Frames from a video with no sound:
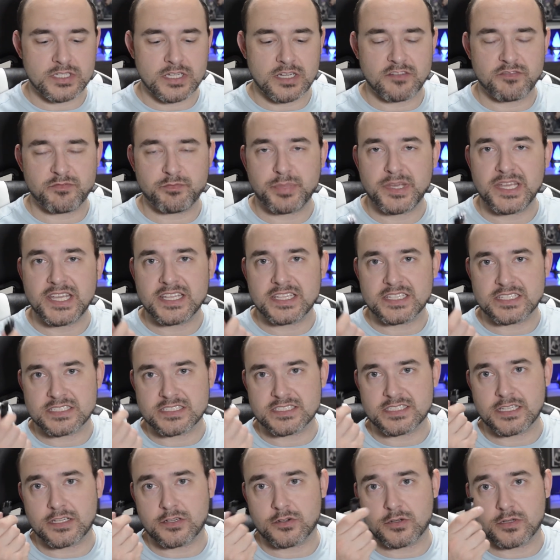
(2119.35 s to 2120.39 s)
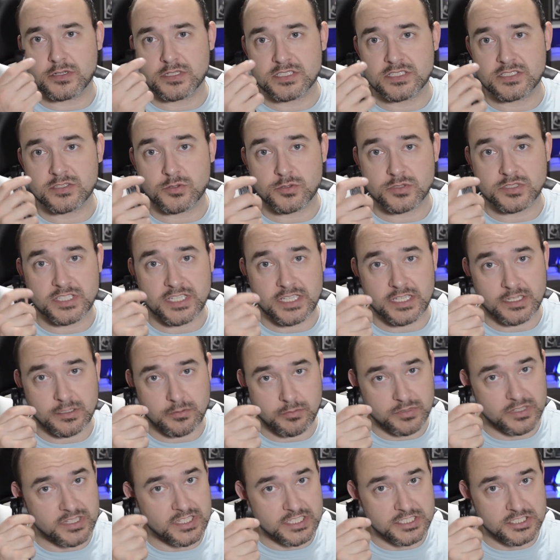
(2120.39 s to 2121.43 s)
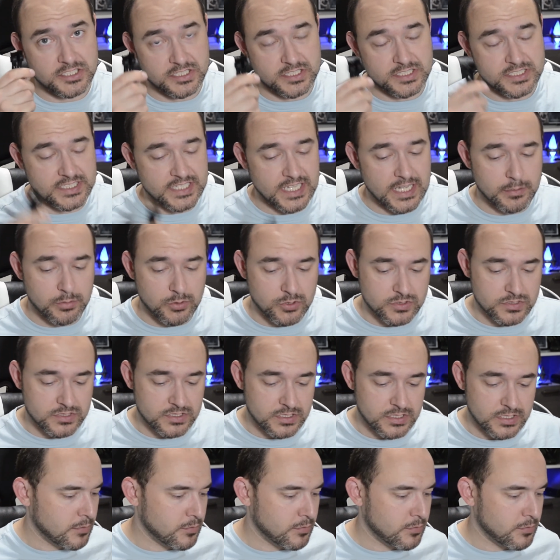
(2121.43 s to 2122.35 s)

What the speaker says: of pins that are associated with each of these cables.